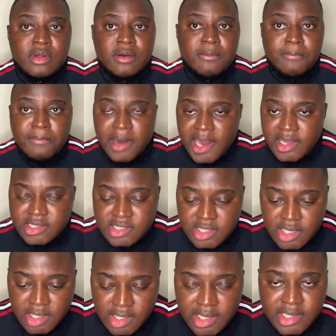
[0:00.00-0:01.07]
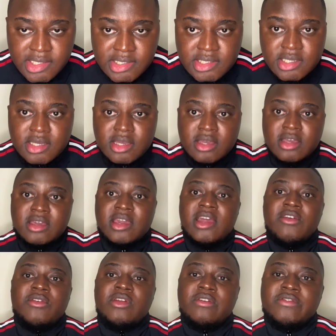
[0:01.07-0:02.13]
My saying is, get
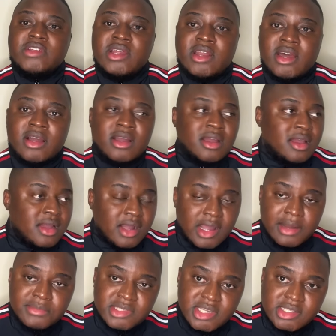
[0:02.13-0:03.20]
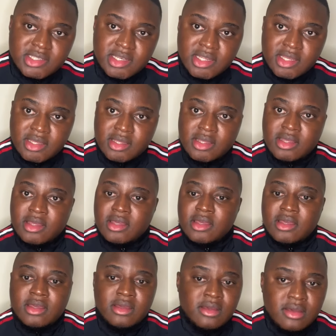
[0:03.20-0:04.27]
rid of ten Hag come Saturday,
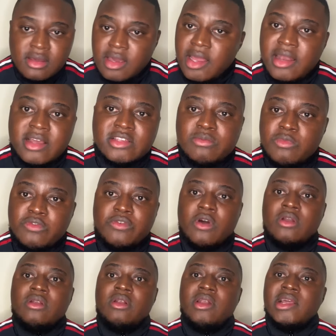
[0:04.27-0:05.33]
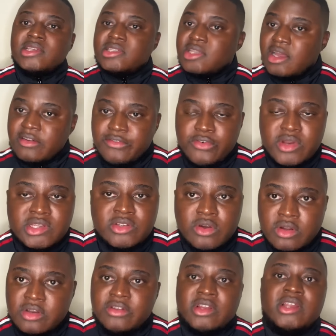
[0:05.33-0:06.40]
and let's move on. Let's start afresh
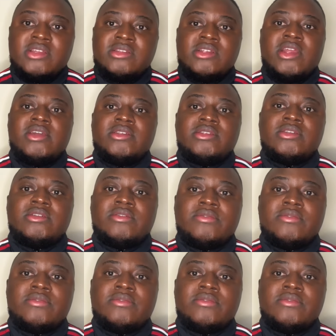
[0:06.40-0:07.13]
on a clean slate.